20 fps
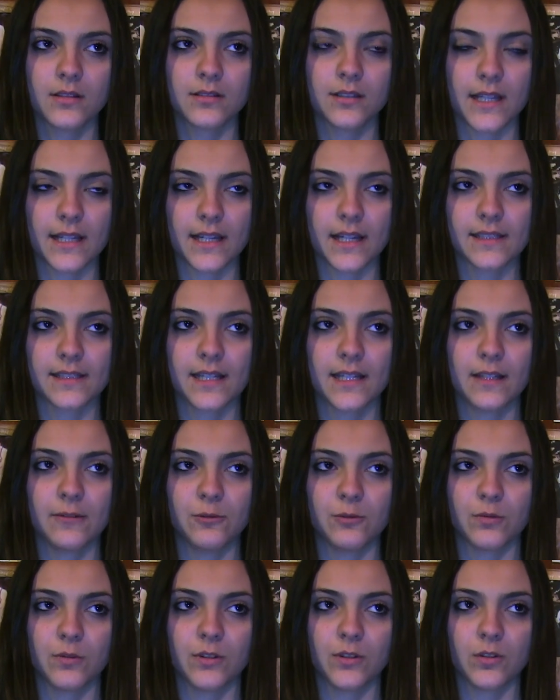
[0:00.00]
like I said, he
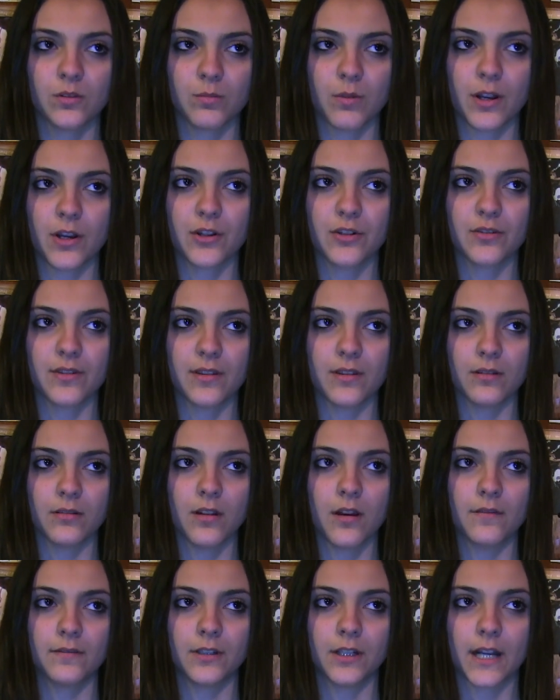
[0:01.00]
was one of those players you either
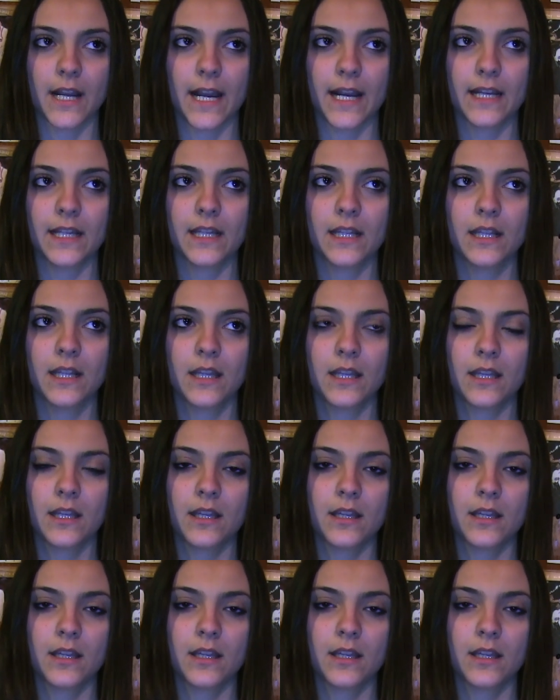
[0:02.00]
loved or hated.